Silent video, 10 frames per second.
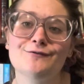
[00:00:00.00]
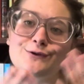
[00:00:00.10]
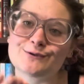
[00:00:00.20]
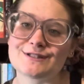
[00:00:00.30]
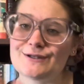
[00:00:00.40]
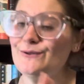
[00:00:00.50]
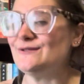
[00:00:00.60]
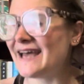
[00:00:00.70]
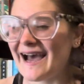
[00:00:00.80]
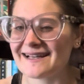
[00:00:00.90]
Lucy, who
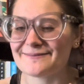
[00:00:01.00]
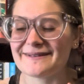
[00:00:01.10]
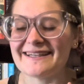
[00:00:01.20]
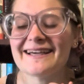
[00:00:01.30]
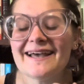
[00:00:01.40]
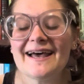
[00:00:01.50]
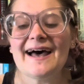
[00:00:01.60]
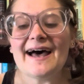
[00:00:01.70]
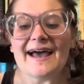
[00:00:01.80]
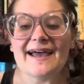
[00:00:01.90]
tagged me,
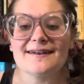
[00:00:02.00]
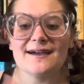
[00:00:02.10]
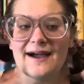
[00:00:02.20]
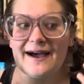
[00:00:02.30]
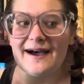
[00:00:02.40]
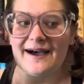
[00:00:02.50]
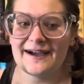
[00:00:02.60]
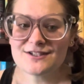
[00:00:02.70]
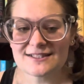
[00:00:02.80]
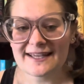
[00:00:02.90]
and I
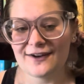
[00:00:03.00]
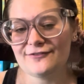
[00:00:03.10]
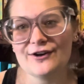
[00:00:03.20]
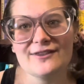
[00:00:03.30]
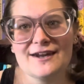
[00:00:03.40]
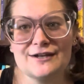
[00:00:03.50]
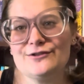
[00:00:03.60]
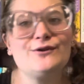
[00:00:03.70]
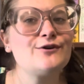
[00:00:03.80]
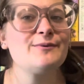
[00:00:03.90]
just kind of figured that I do
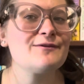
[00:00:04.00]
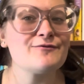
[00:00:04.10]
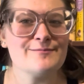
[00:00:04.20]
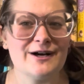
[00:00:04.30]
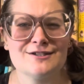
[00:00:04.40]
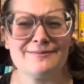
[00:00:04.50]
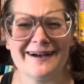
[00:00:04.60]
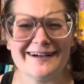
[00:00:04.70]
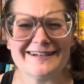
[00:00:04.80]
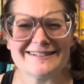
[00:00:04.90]
a little bit of a Mod
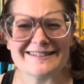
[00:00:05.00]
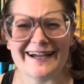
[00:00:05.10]
Podge.